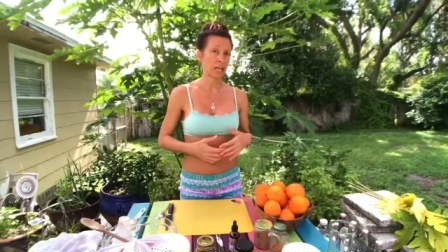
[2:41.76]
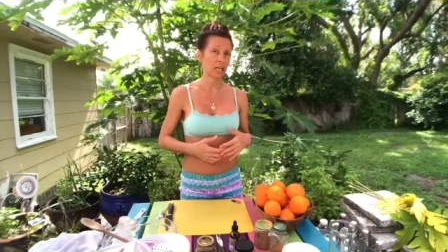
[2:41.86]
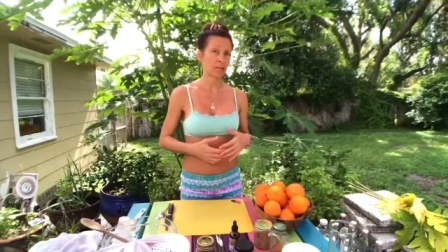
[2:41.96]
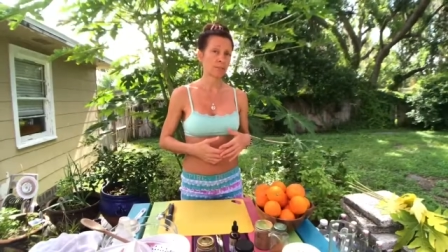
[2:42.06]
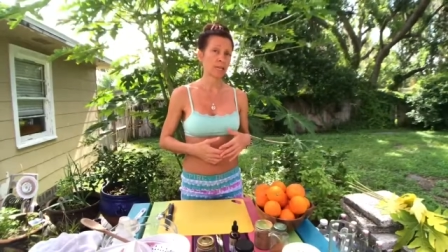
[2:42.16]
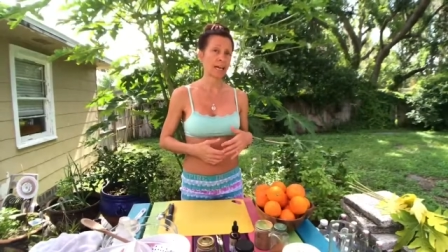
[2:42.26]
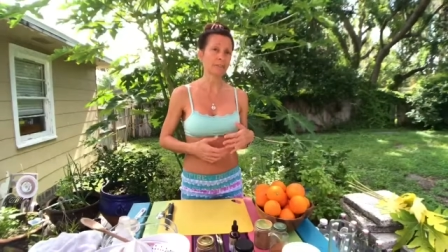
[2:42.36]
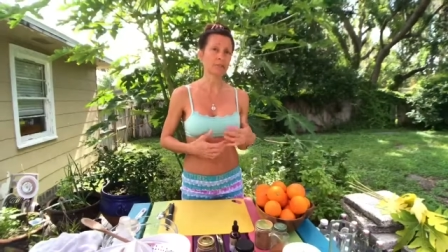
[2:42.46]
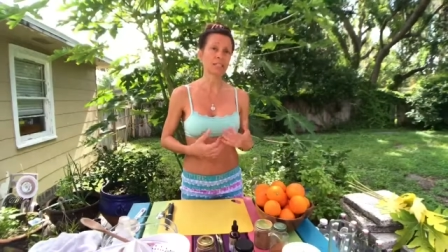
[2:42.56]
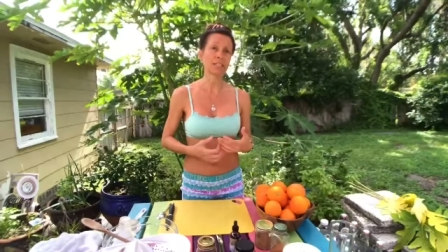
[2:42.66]
Um, we
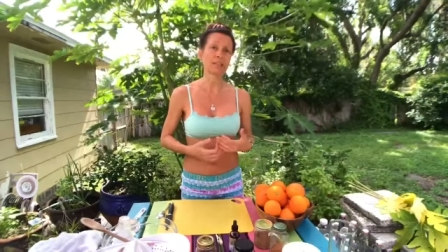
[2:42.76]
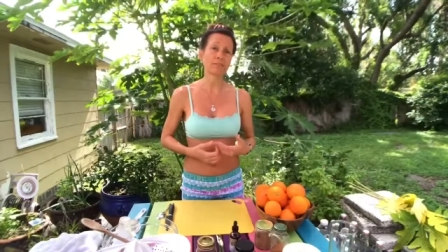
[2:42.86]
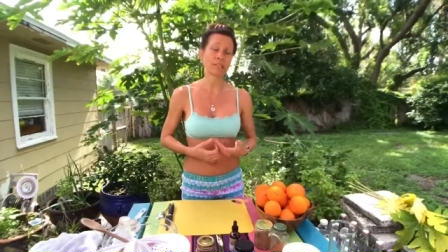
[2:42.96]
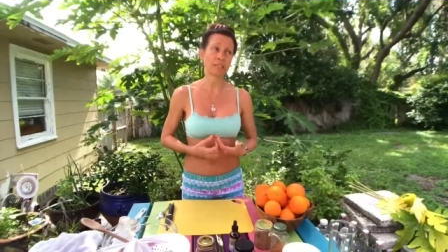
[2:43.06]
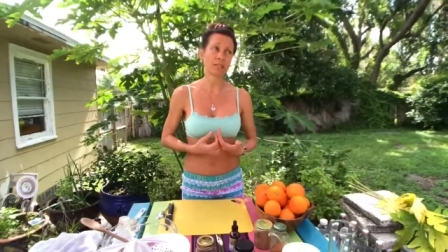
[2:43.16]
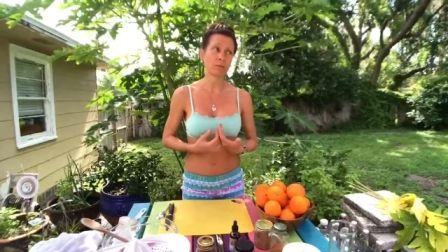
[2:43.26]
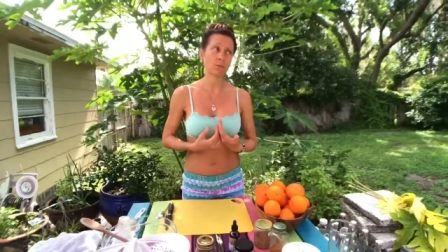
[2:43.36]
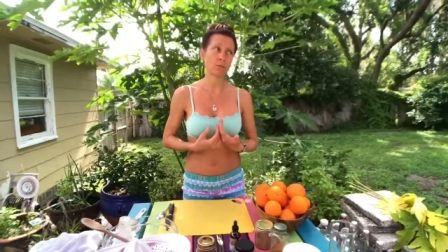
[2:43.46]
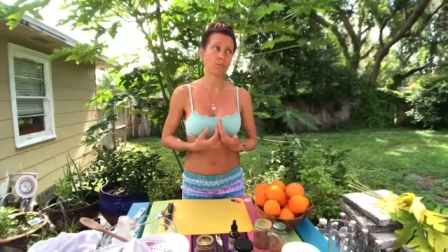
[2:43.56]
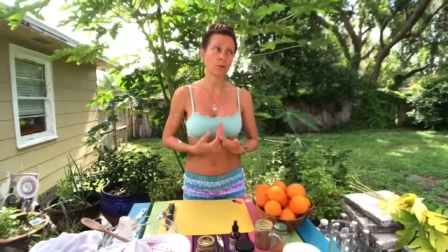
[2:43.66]
had really lovely
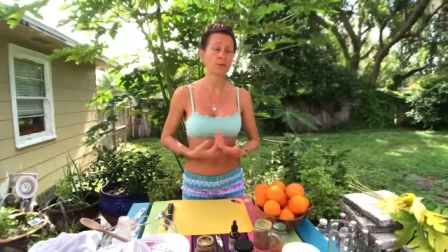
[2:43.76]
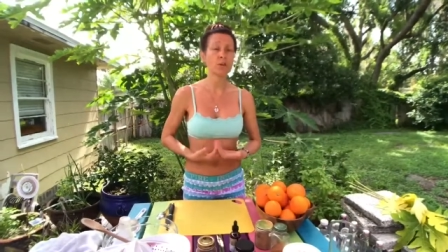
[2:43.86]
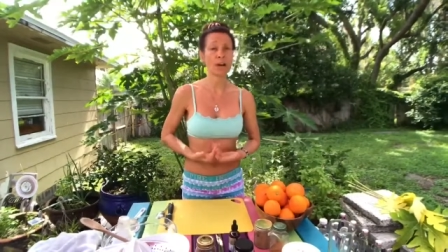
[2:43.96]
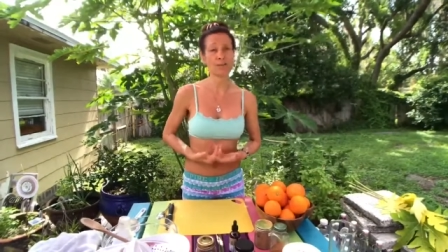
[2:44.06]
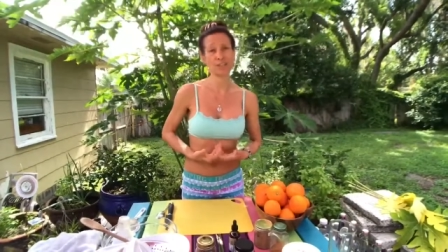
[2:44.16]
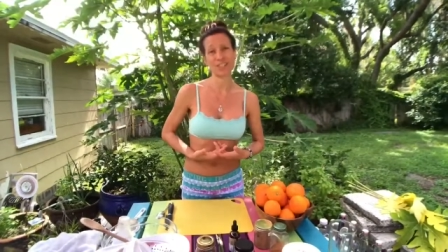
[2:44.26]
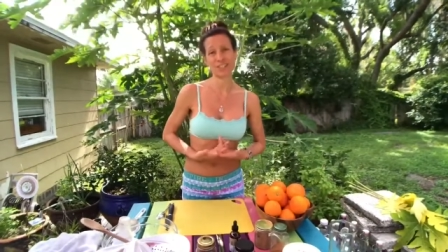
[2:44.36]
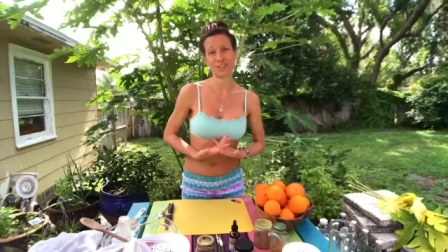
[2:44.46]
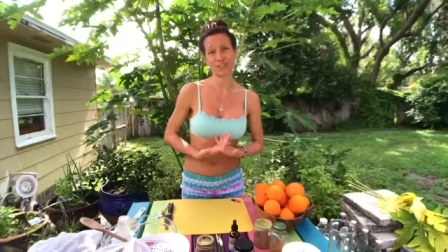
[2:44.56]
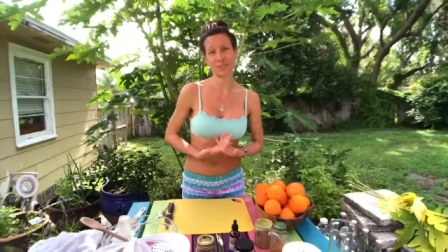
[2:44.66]
phone
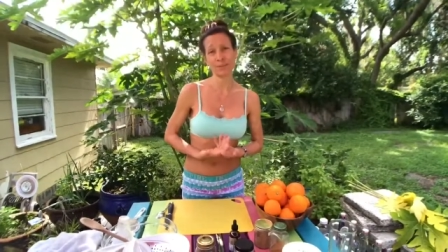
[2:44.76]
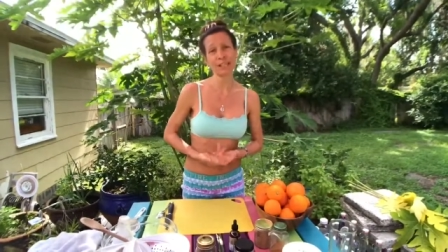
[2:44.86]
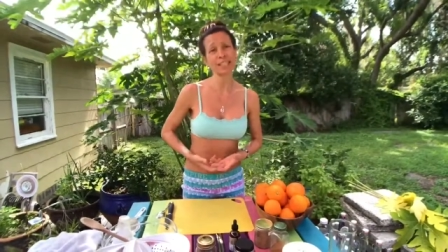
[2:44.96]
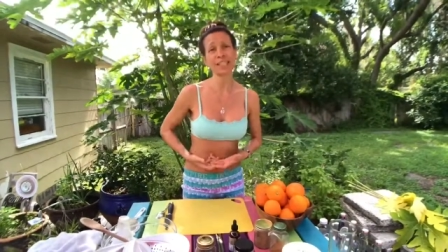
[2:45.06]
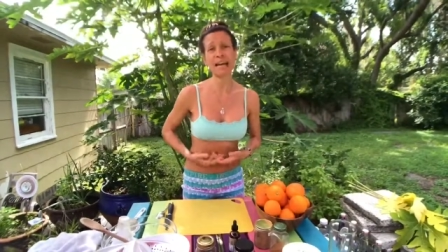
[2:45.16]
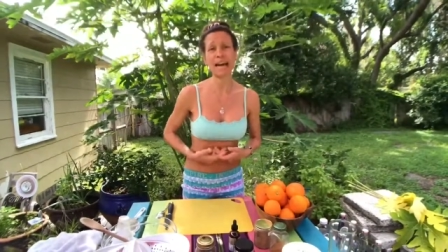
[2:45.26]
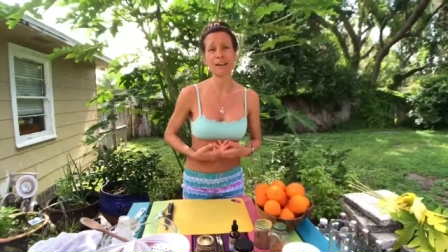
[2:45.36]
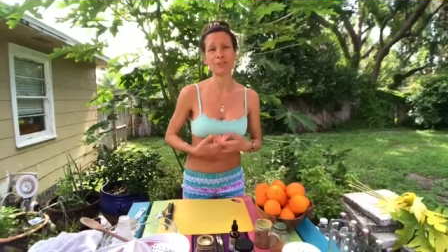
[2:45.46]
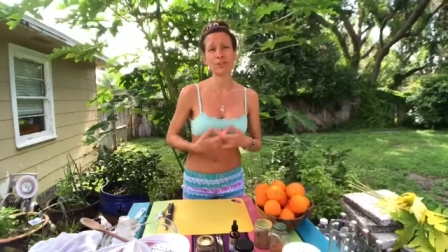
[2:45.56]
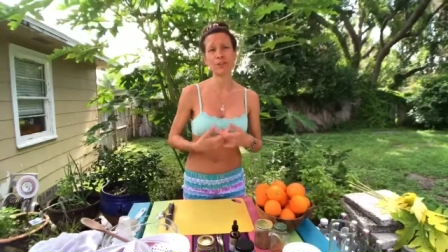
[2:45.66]
conversations, belly
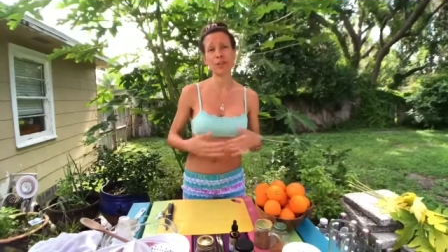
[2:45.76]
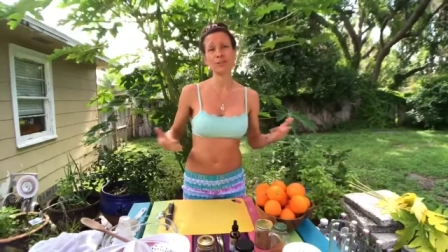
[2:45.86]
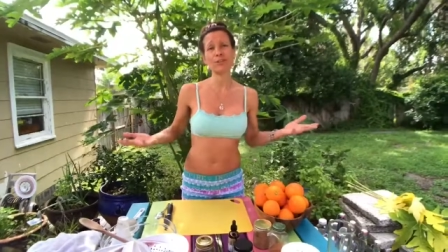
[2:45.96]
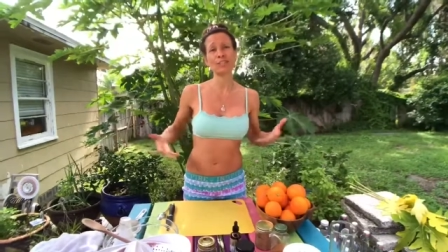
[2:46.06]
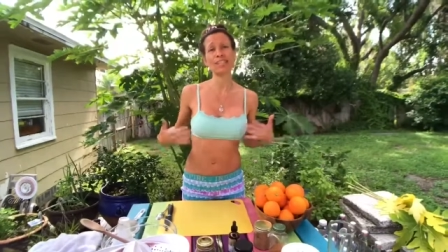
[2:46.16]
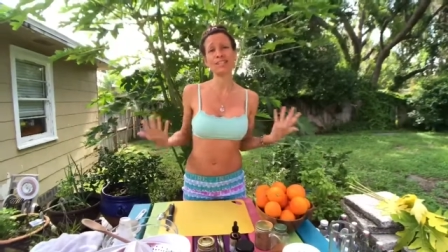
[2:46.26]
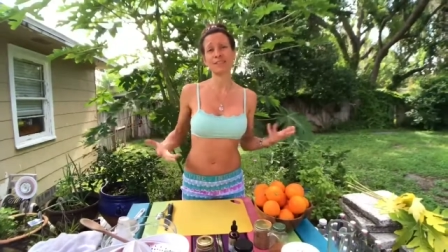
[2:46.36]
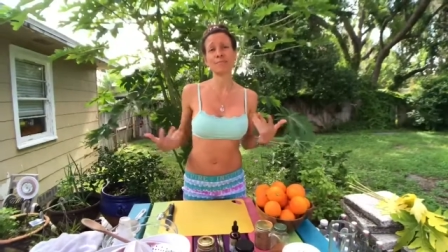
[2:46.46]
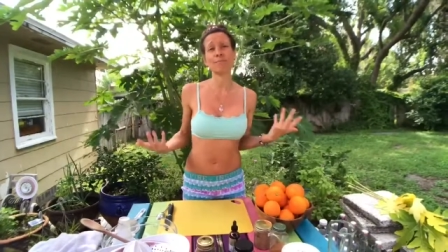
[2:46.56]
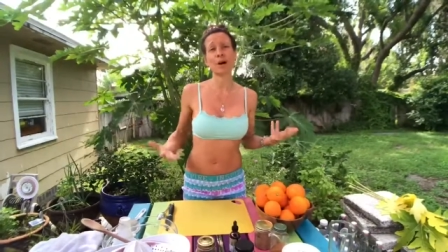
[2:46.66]
laughs, you know, all those things
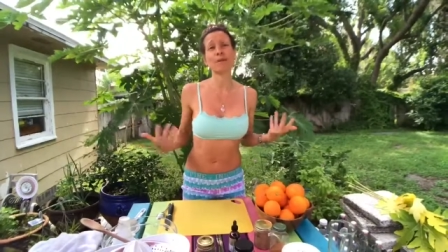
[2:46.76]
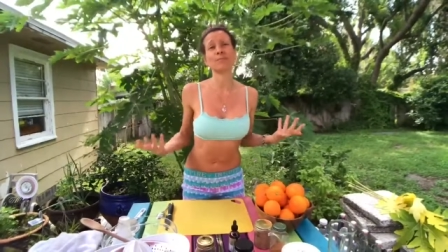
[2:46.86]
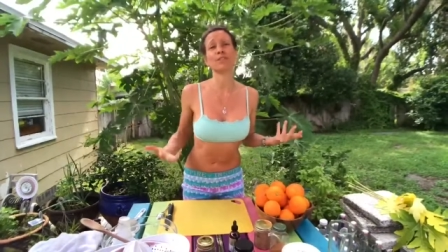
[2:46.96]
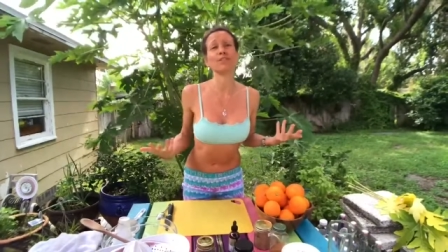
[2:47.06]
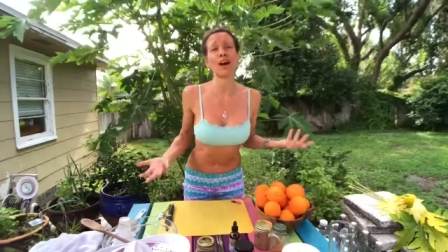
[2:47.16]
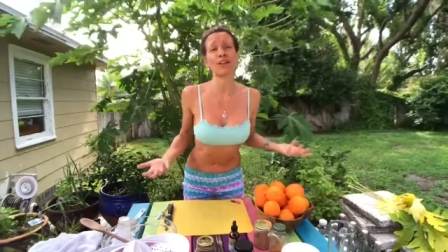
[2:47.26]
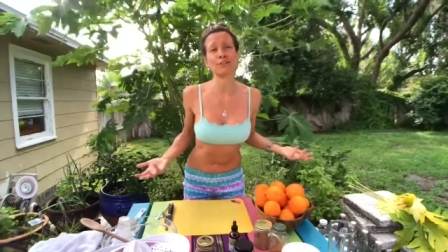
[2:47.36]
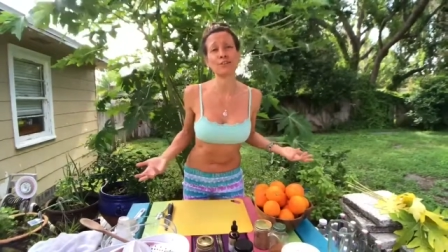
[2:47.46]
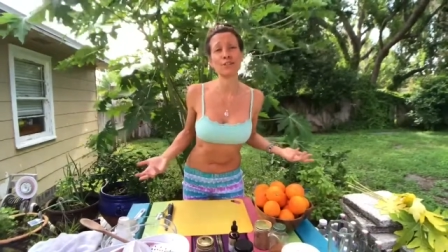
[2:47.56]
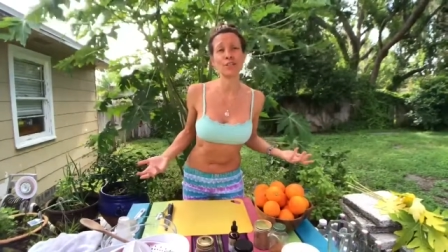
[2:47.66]
that moms and
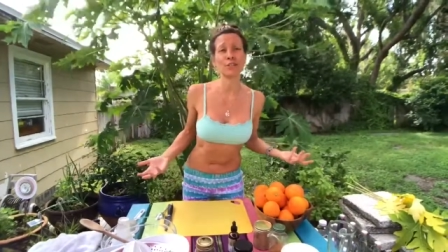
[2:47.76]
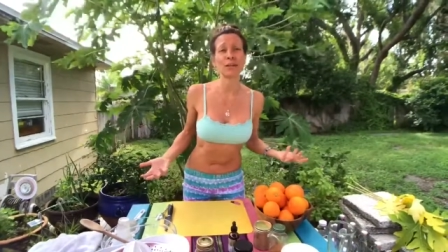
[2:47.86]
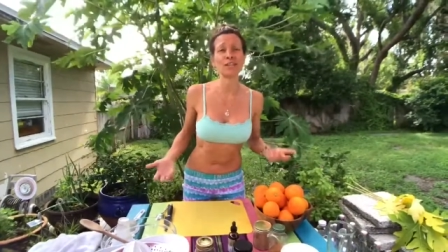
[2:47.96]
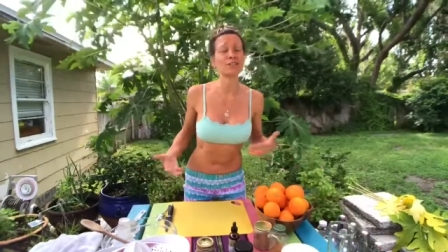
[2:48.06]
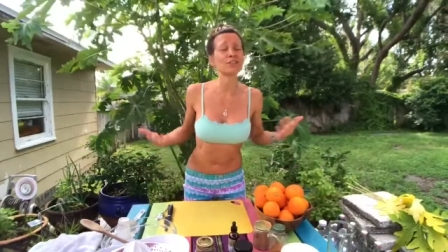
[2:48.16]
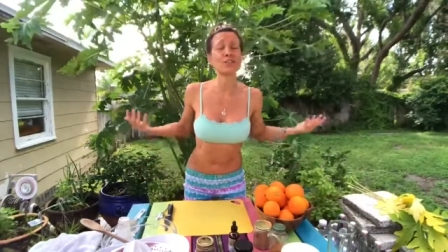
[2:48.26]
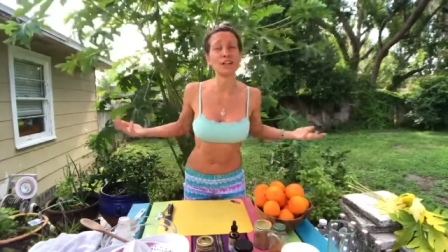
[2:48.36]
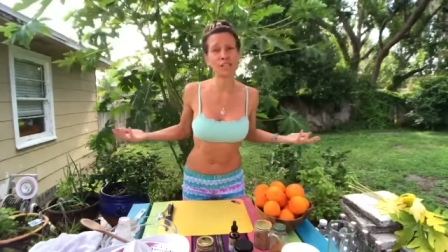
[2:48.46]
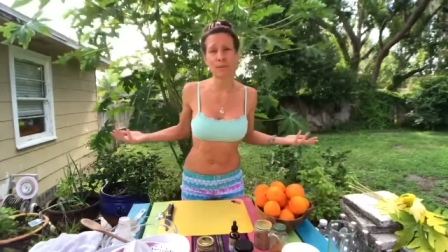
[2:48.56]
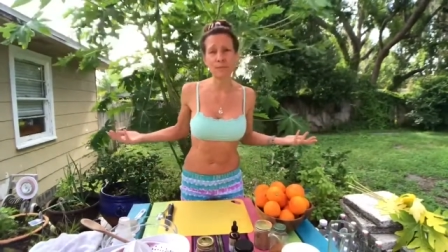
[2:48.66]
daughters do. I used to
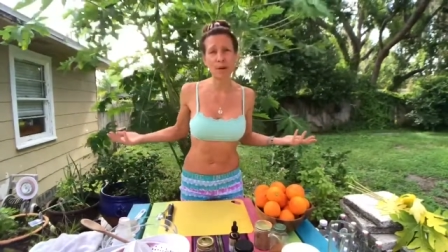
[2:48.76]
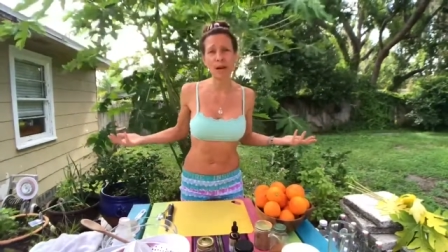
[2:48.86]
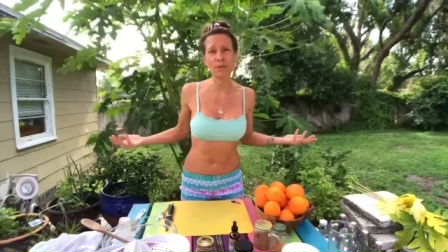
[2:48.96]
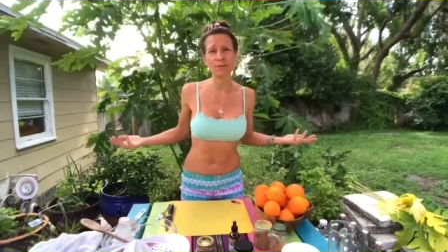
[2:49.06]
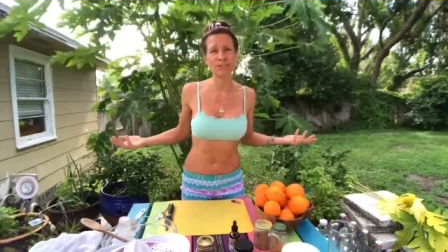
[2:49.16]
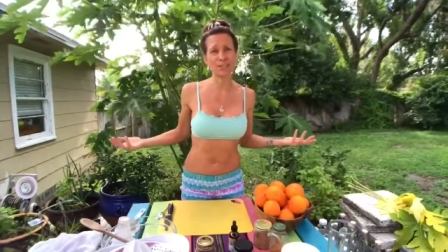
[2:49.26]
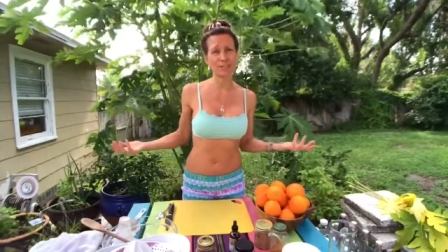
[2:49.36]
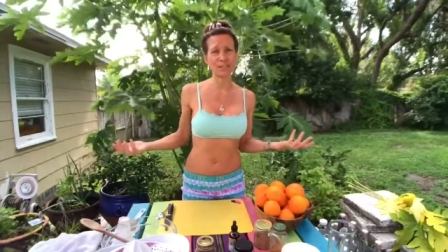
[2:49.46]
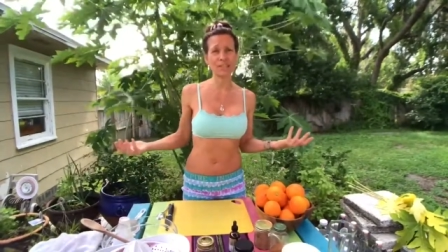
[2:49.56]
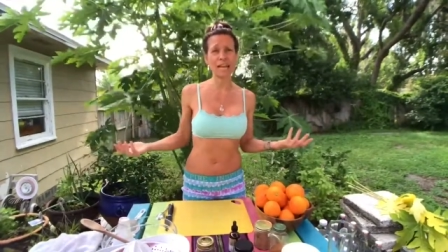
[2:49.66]
talk to my mom every
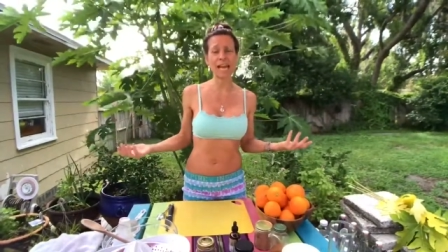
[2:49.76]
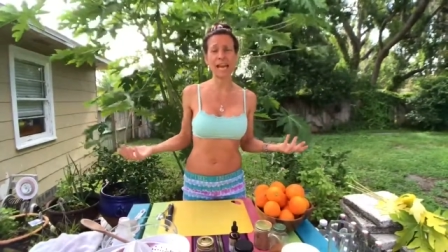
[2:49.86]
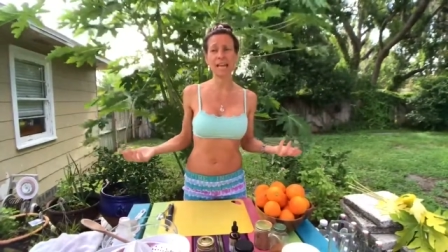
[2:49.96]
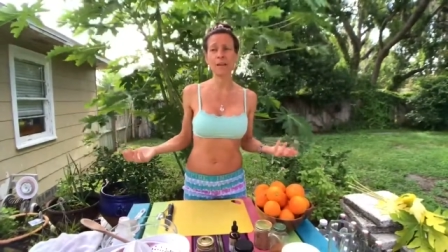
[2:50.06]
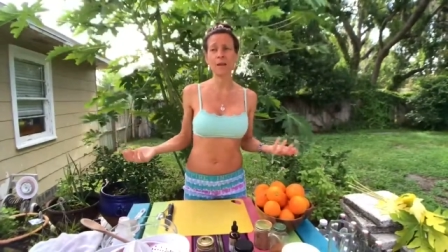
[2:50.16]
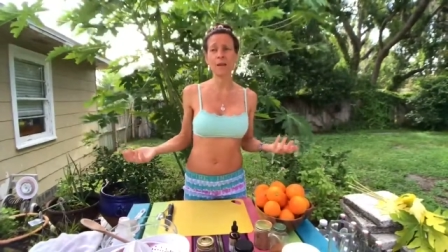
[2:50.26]
single day,